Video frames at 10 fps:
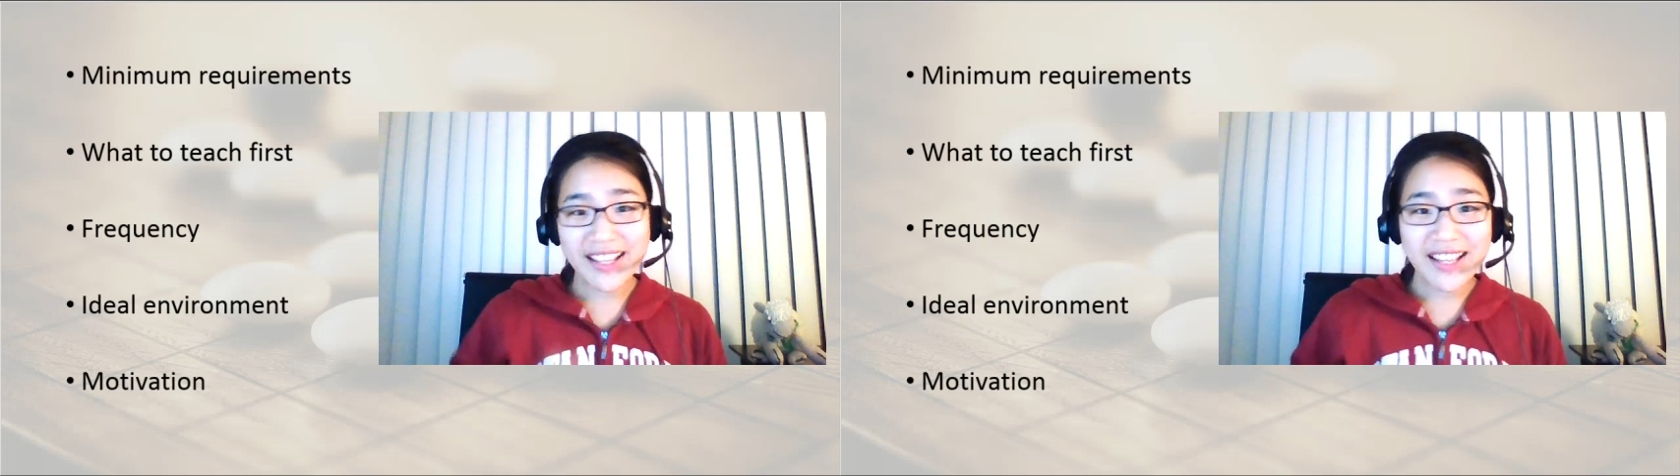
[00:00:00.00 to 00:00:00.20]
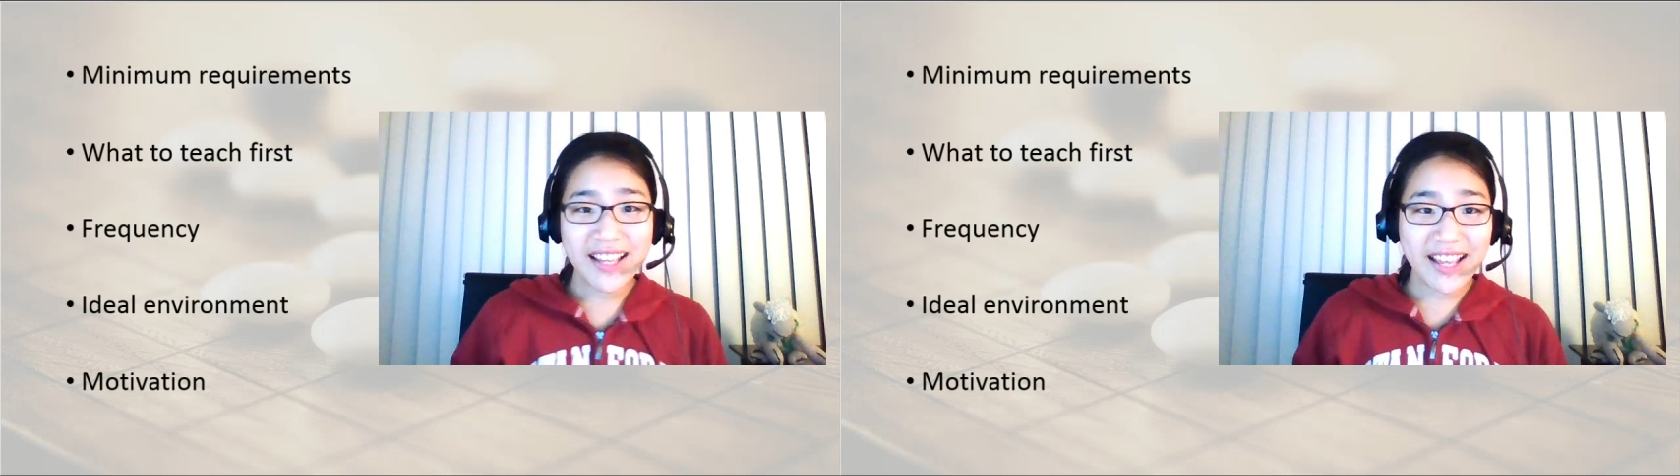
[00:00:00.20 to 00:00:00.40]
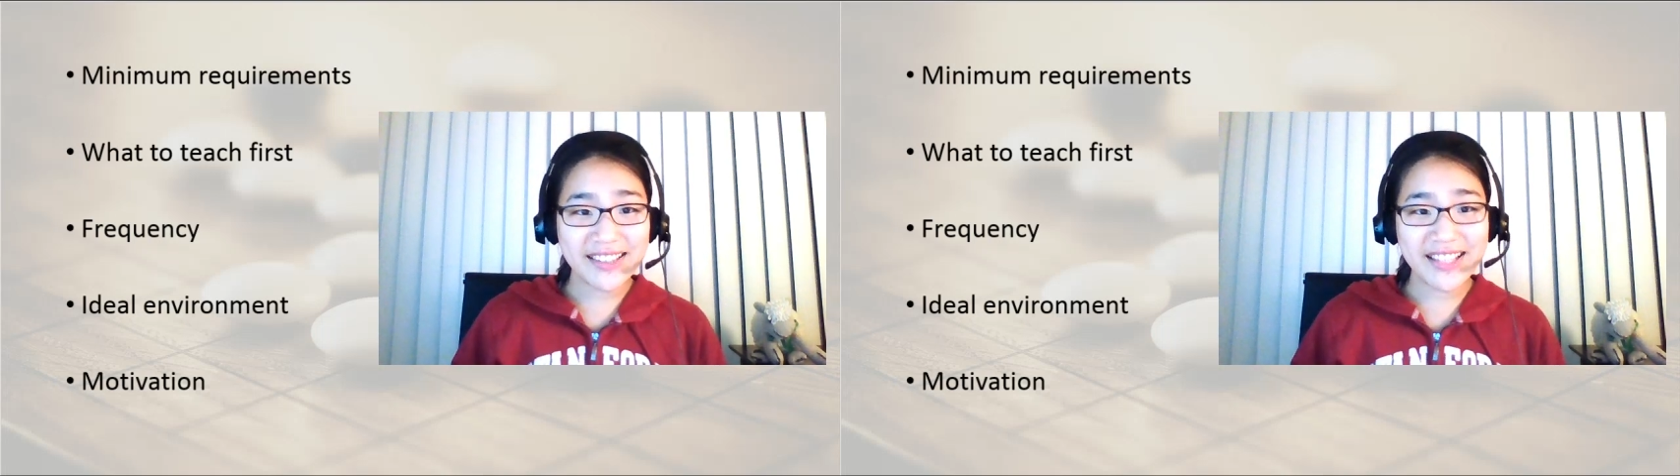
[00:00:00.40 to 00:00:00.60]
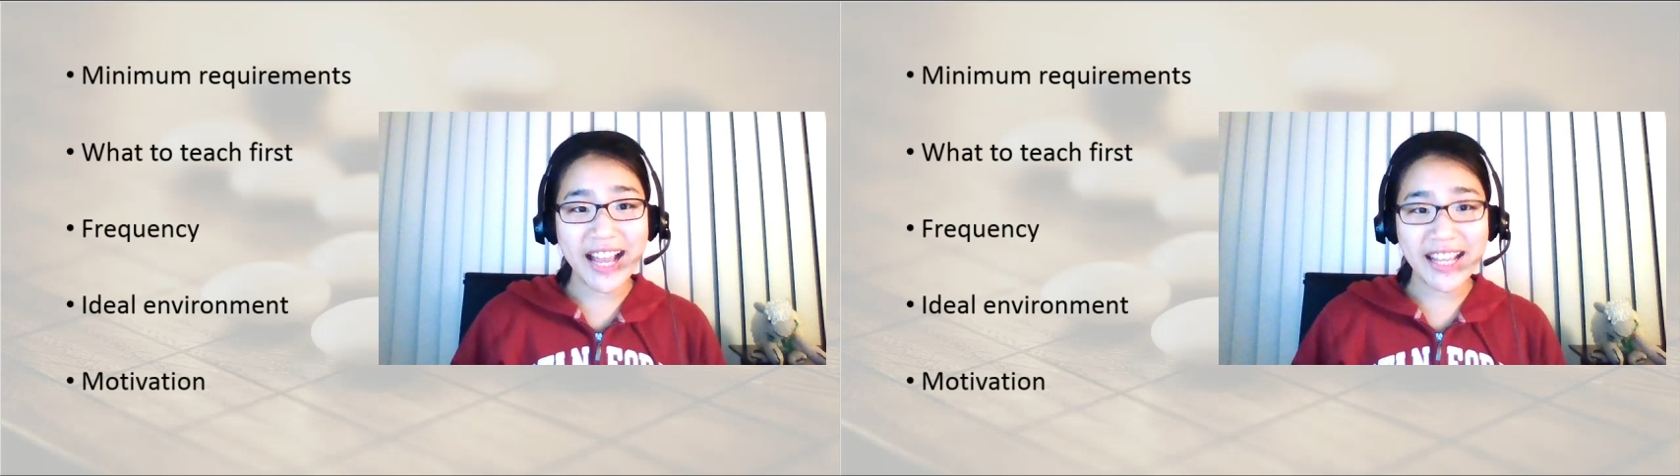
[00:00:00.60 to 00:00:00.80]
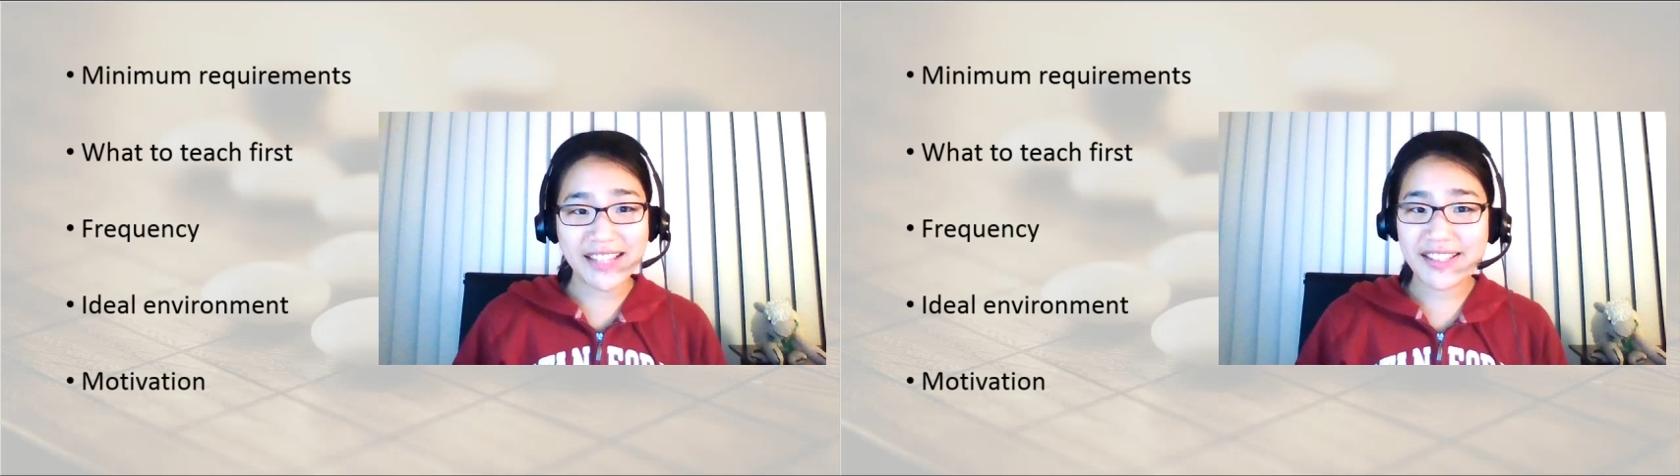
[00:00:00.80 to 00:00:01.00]
And the
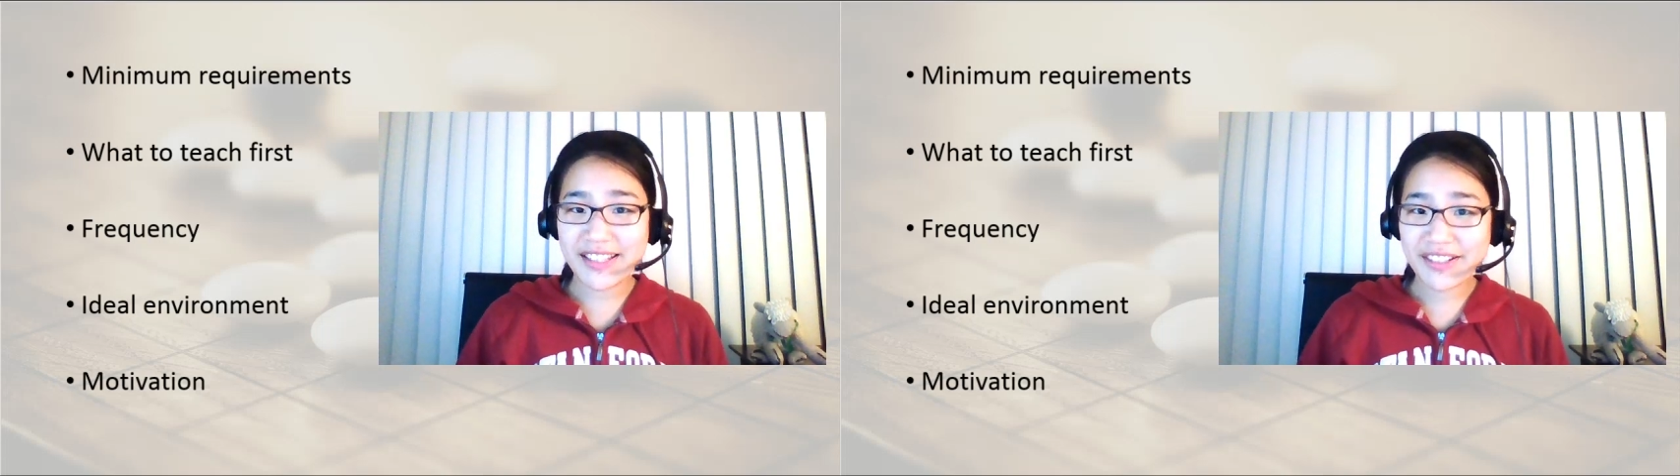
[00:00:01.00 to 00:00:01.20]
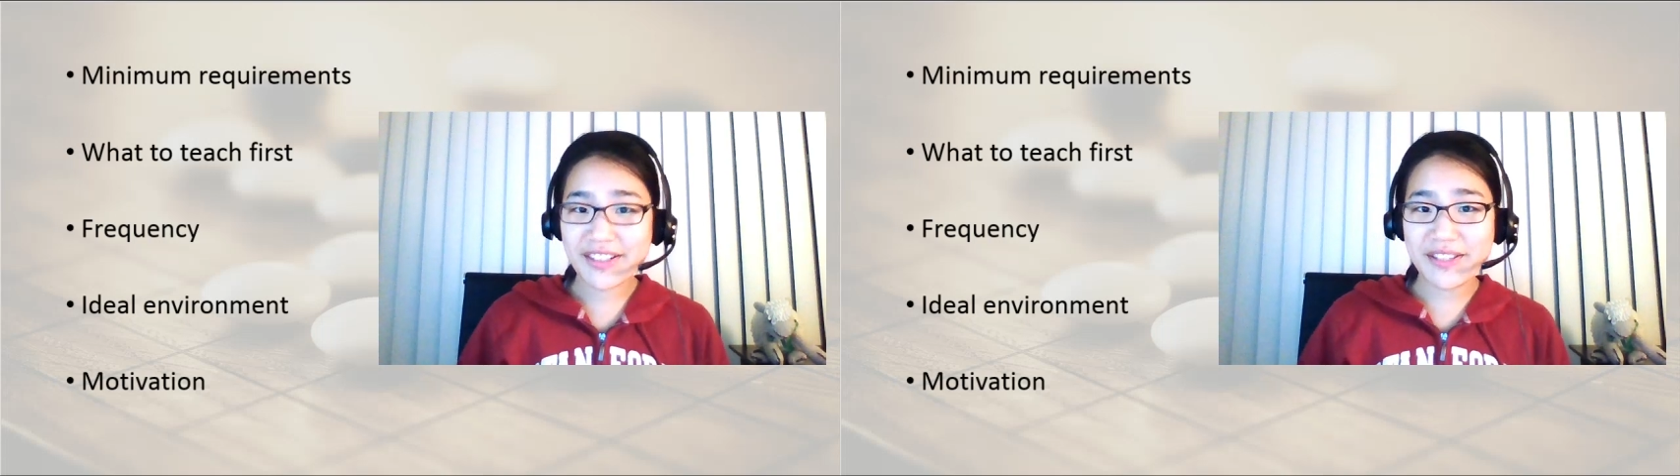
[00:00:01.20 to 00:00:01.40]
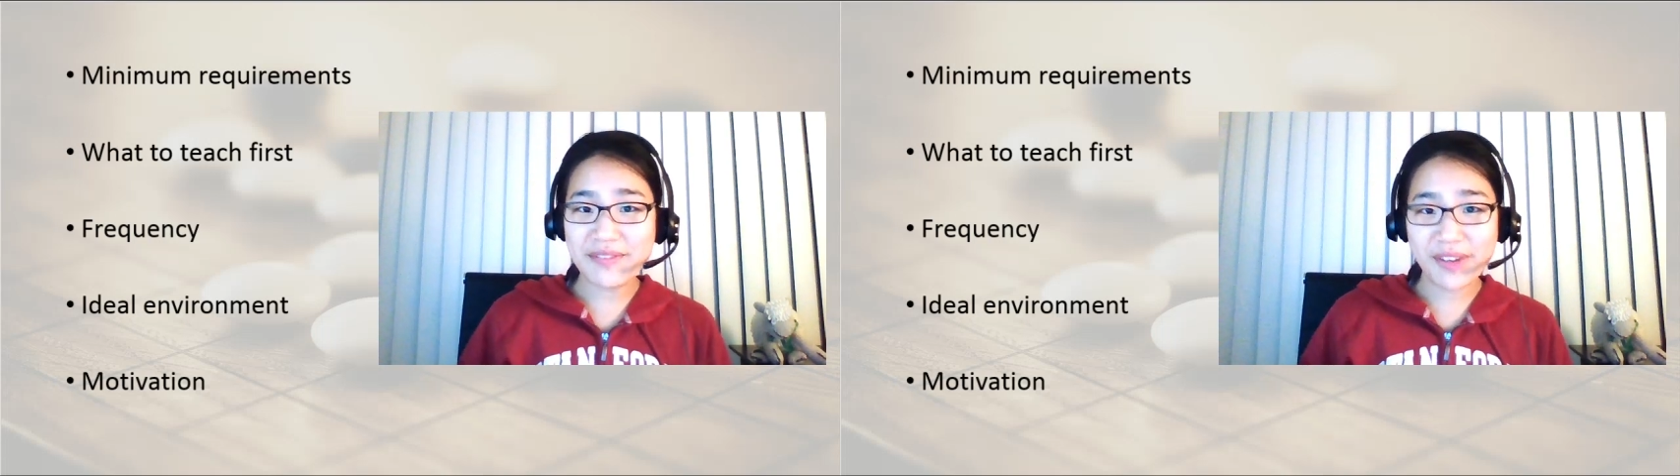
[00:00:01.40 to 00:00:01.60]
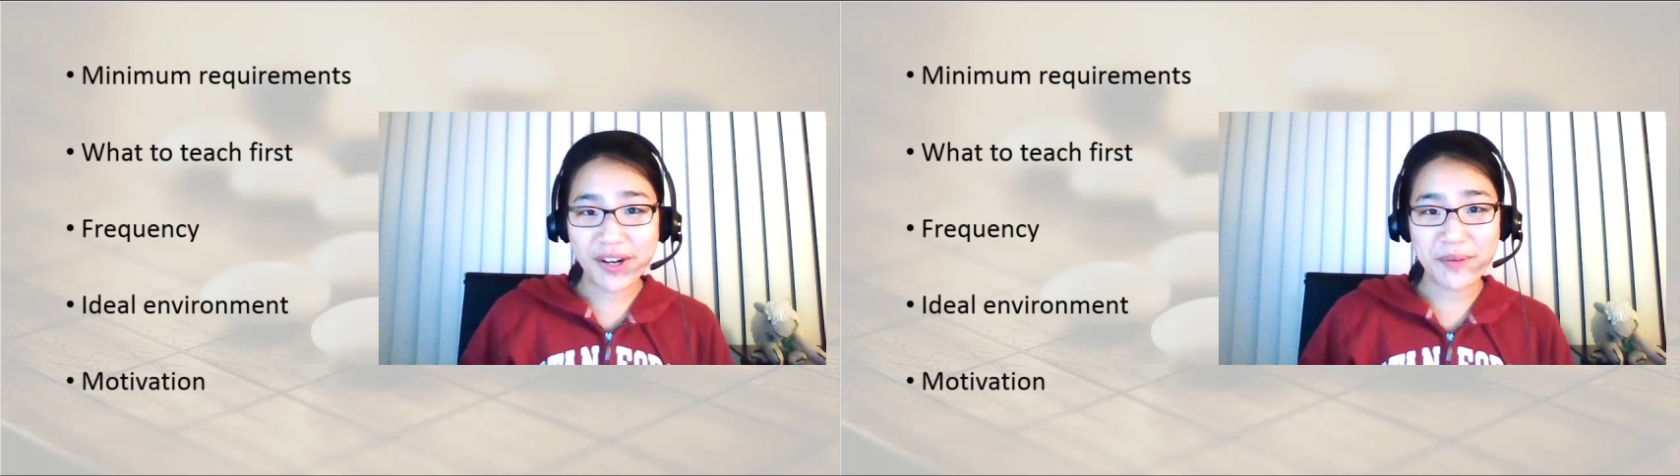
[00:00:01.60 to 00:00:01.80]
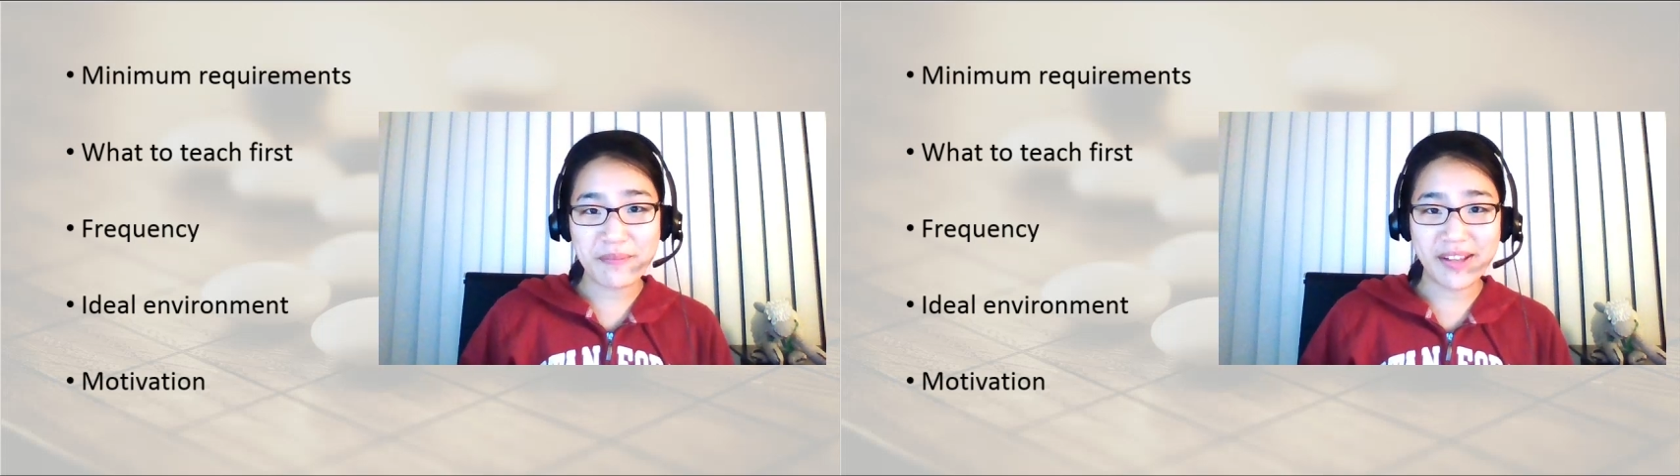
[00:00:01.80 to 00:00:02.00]
ideal
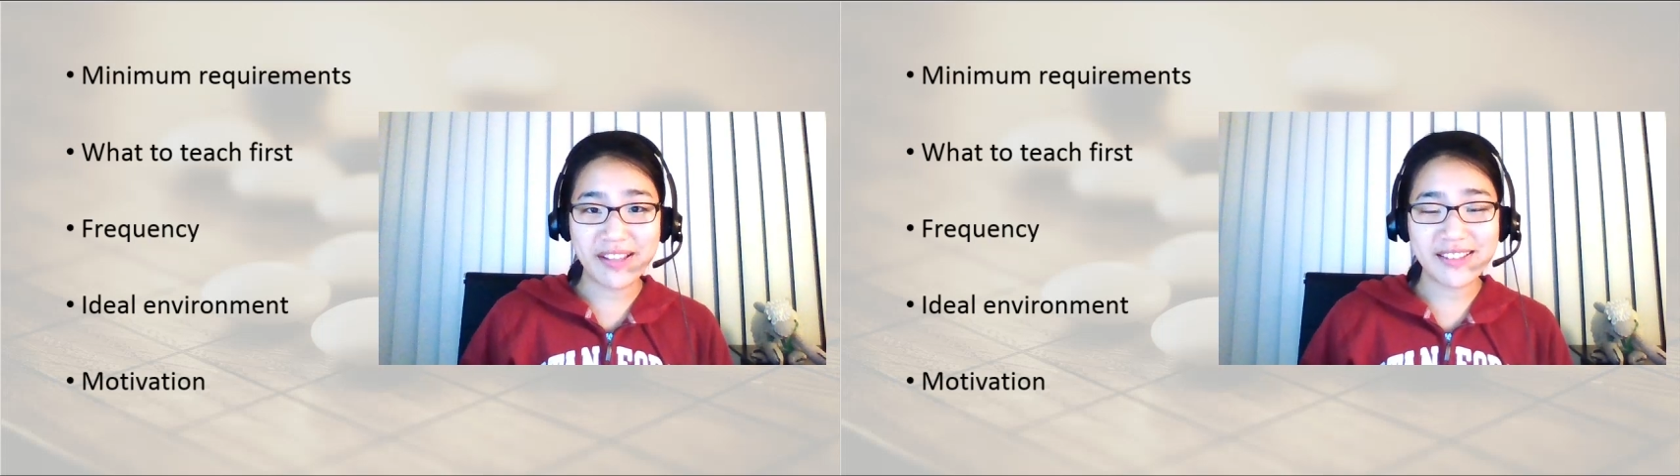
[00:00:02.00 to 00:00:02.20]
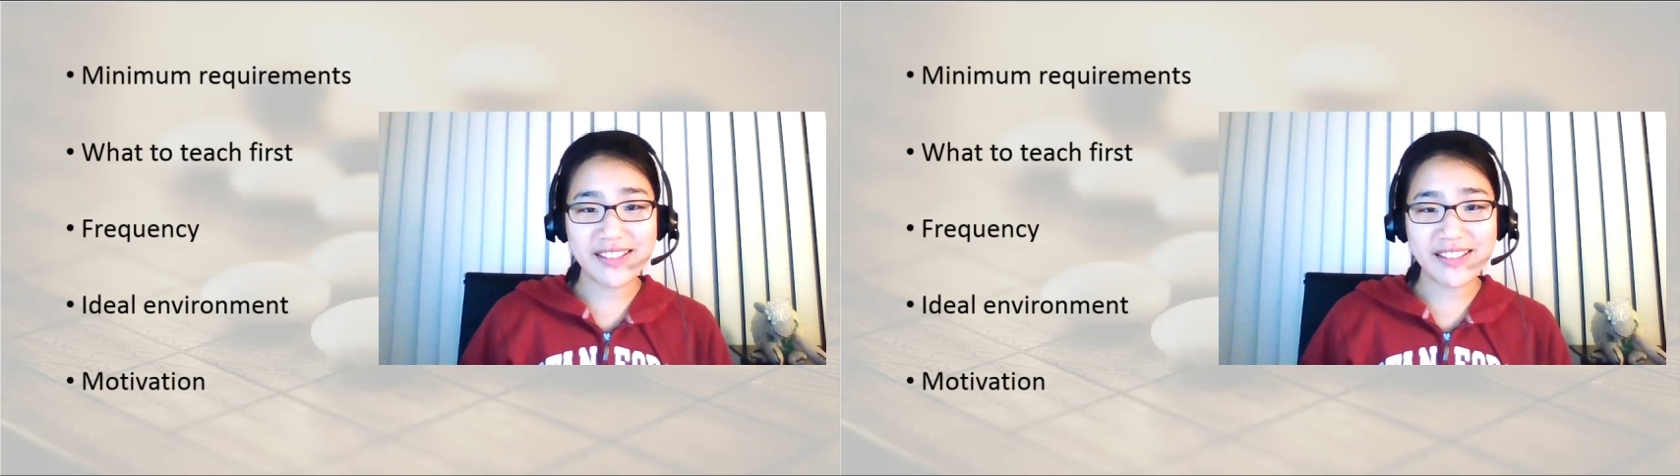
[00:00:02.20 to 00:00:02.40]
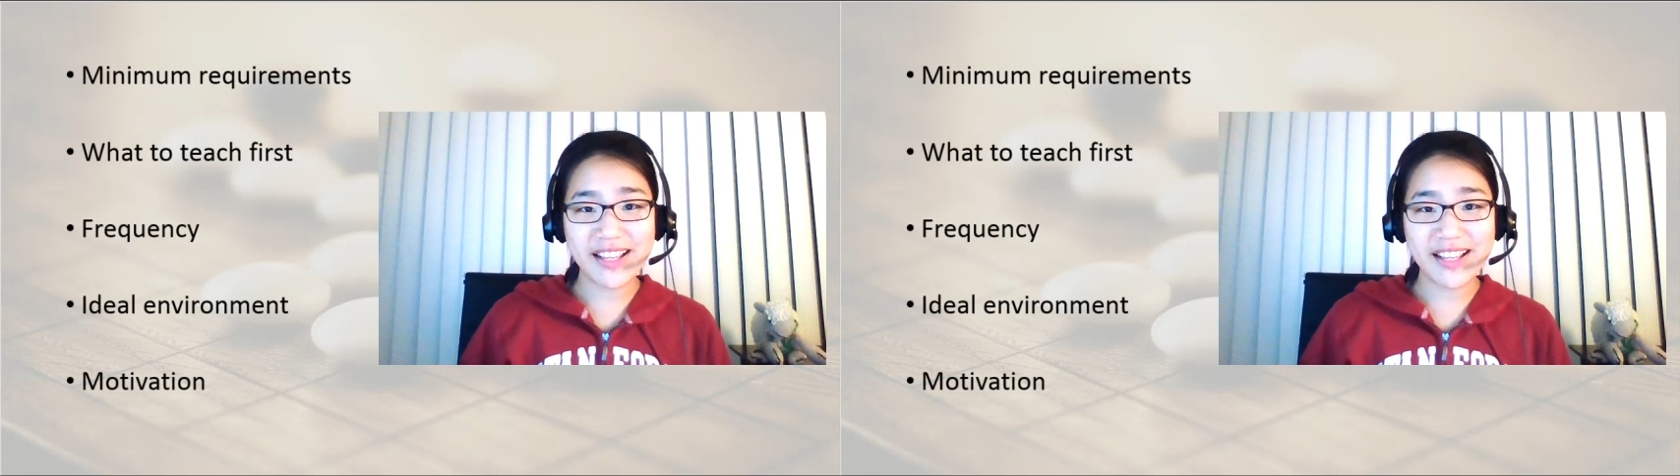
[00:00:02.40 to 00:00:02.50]
environment